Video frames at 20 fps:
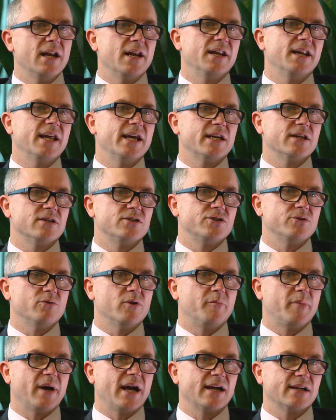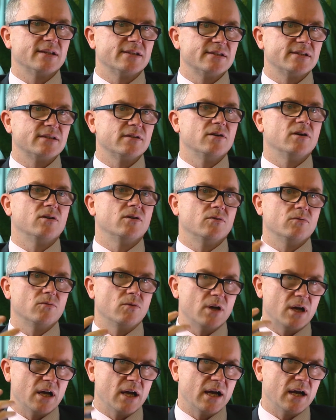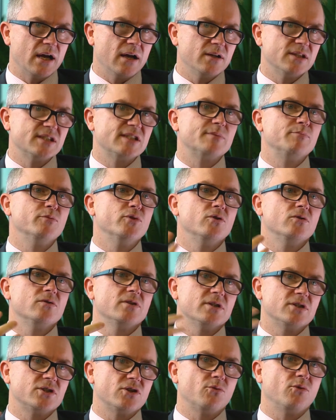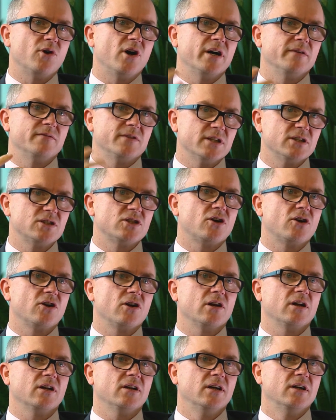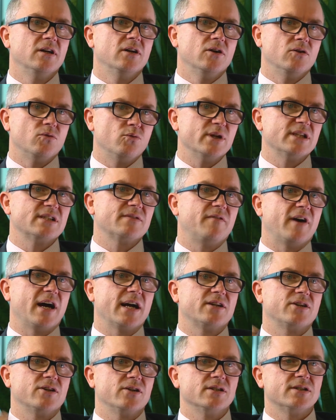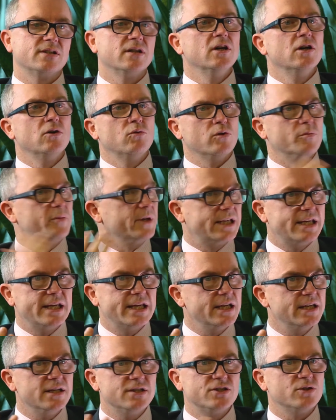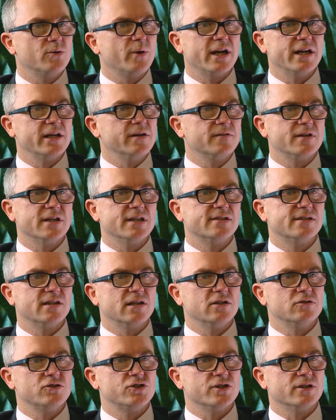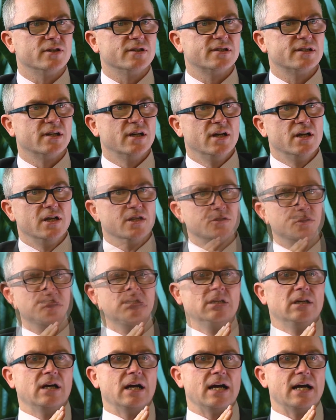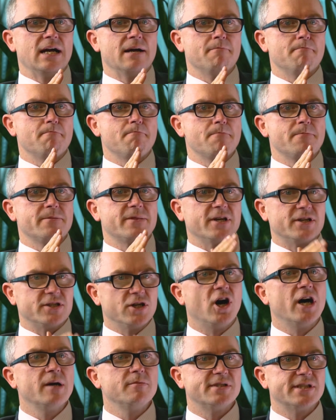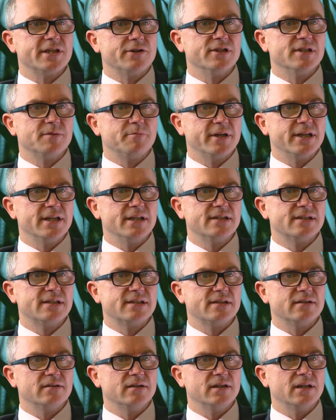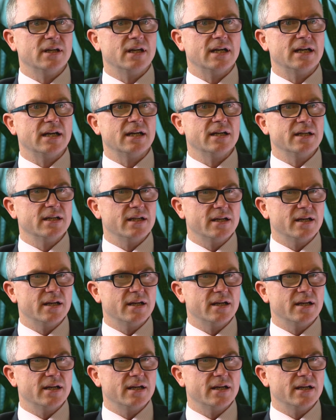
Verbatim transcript: link it to a bank's uh, smoothed derived internal risk factors will be key to any of these solutions. Um, the time series piece uh,